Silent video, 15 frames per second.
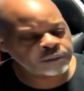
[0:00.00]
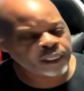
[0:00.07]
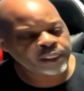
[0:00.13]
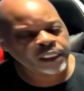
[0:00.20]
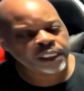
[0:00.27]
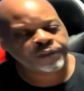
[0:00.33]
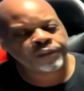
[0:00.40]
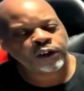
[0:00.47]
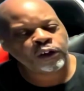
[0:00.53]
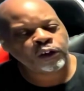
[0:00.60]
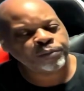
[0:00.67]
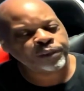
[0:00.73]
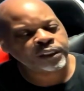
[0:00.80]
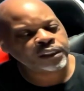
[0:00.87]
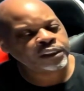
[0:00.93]
I never
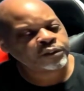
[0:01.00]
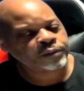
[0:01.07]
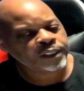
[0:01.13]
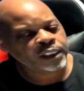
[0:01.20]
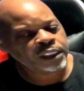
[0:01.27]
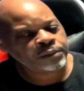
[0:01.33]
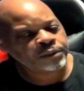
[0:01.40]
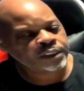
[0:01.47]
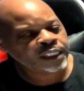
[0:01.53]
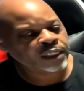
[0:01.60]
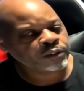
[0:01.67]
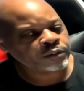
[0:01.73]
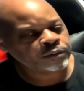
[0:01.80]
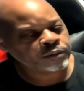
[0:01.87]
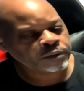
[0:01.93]
open this right here because I
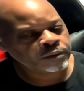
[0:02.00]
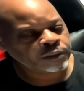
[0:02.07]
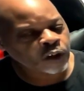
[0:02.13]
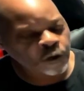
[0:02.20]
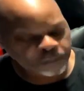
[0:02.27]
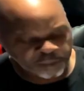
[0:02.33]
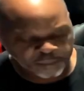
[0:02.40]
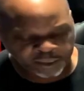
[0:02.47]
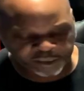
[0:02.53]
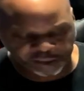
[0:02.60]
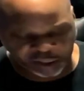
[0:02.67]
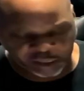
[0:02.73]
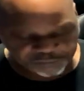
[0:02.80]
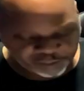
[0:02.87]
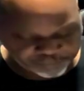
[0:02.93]
don't open my
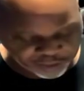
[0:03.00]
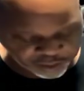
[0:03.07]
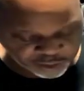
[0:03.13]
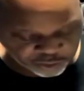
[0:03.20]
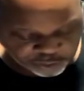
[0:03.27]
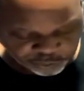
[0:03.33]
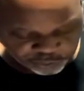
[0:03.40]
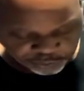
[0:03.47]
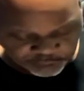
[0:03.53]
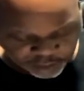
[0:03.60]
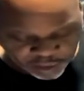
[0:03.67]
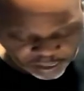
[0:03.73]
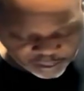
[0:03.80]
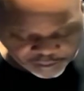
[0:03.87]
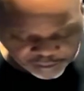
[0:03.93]
stuff up. I use
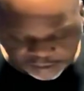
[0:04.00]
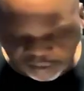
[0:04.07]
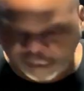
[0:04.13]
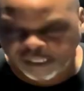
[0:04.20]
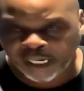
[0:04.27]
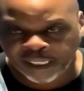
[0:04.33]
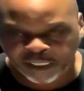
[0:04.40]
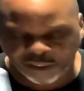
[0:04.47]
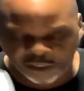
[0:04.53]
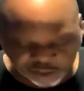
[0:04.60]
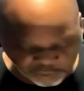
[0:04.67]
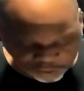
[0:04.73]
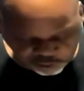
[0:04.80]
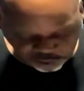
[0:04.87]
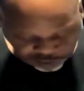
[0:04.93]
anything I need to
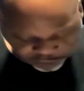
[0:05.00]
know, I go